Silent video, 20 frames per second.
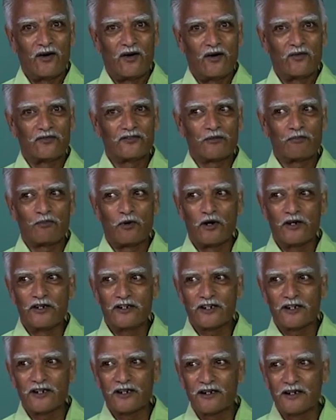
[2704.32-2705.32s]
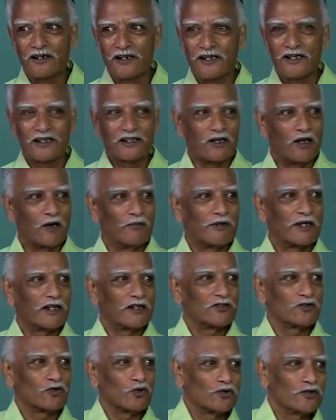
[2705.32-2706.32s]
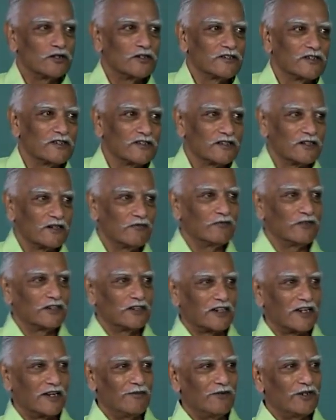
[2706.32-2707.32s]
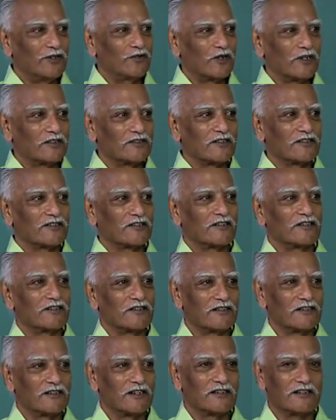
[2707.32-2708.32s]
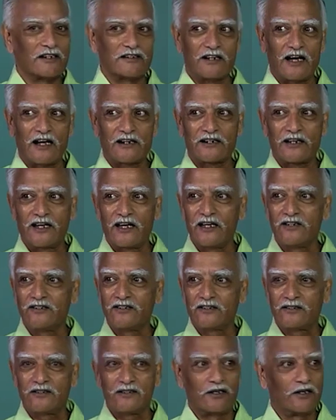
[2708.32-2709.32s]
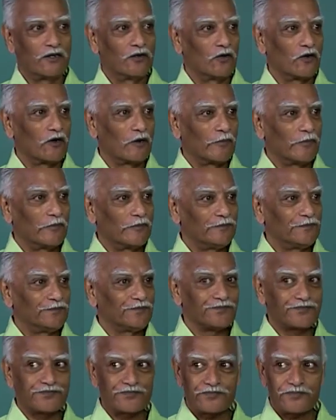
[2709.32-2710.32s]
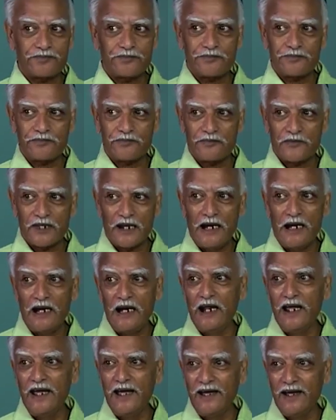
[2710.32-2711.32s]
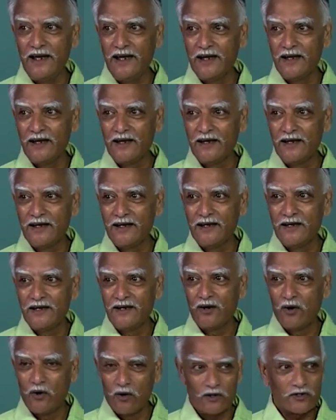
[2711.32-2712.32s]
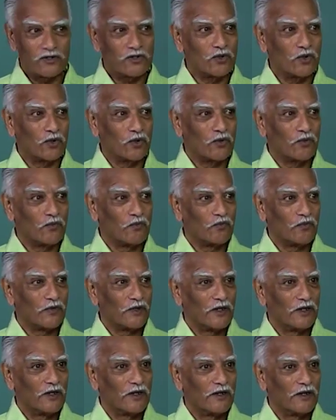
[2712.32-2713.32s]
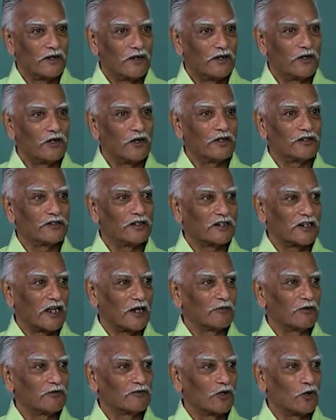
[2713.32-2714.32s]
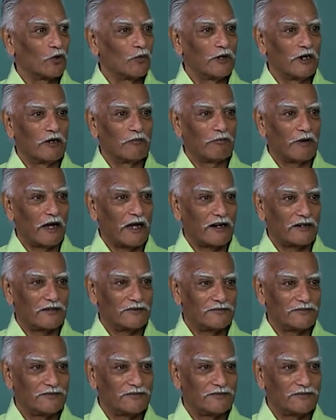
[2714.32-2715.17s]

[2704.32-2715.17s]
of the political, economic and social system which came into existence in the Dark Ages in Europe lay also during the time of the Roman Empire.